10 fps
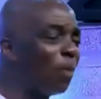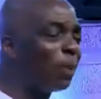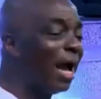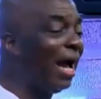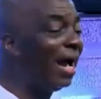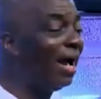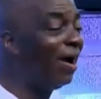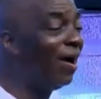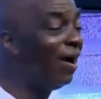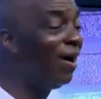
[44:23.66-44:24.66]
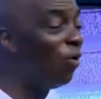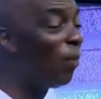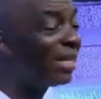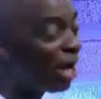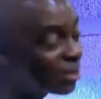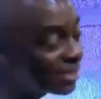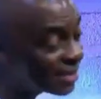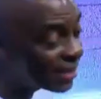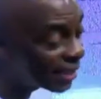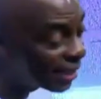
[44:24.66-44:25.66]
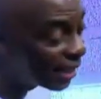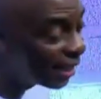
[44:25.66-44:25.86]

you pray without ceasing.